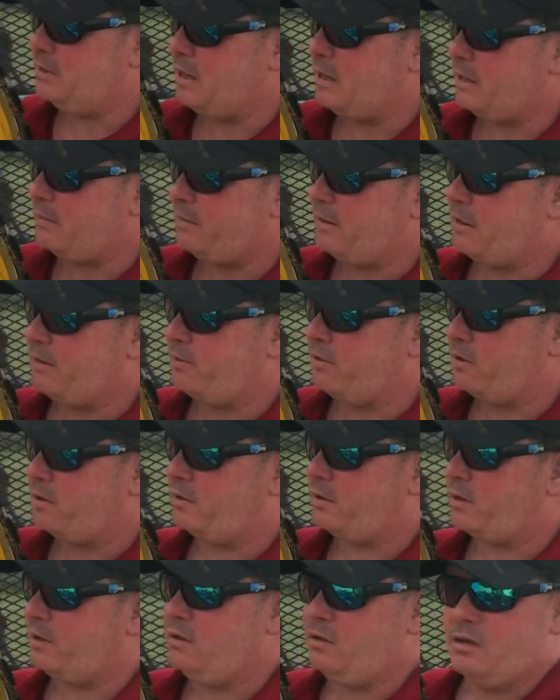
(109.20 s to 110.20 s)
not that
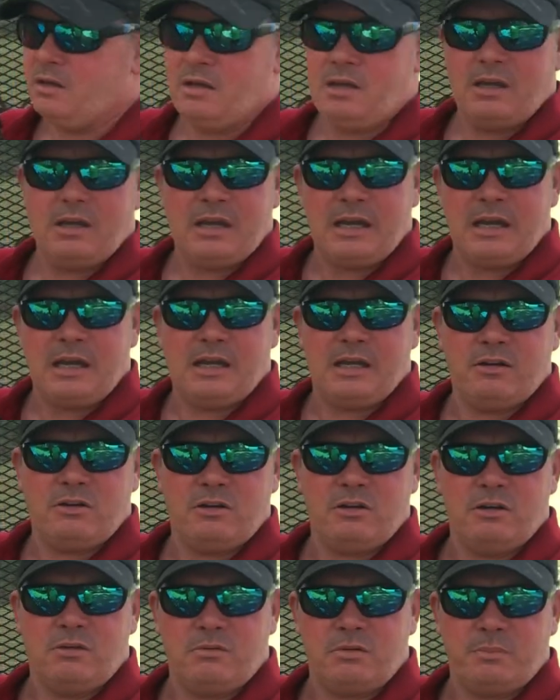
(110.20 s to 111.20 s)
dirty and
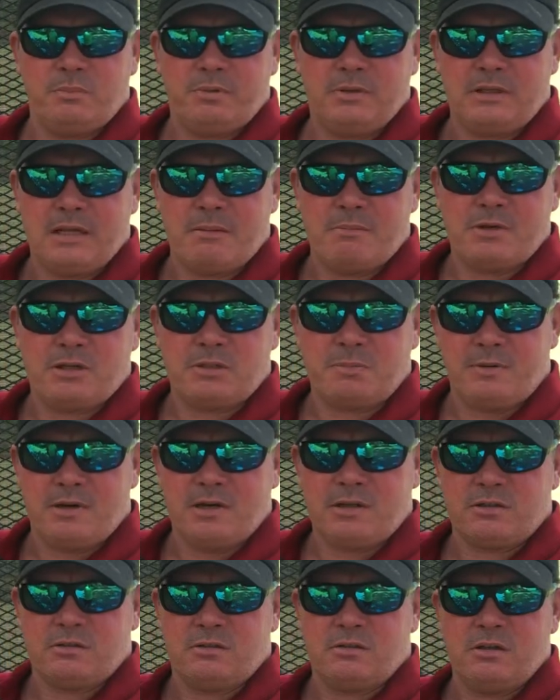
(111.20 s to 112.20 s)
you don't want to put that much
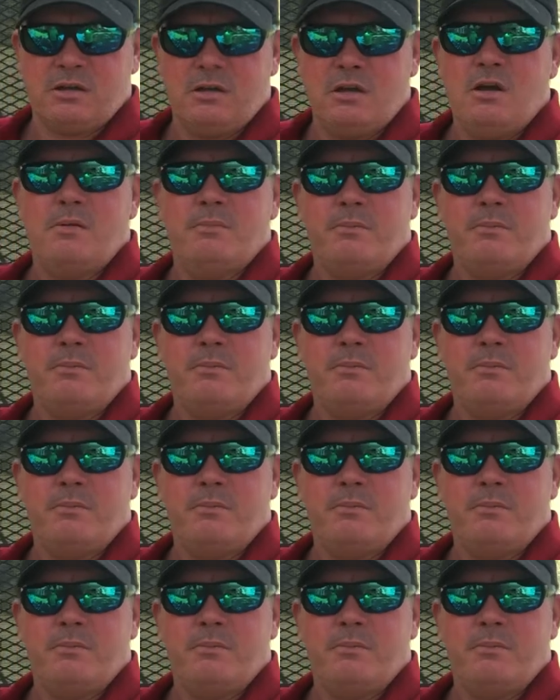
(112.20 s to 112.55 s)
pressure on it,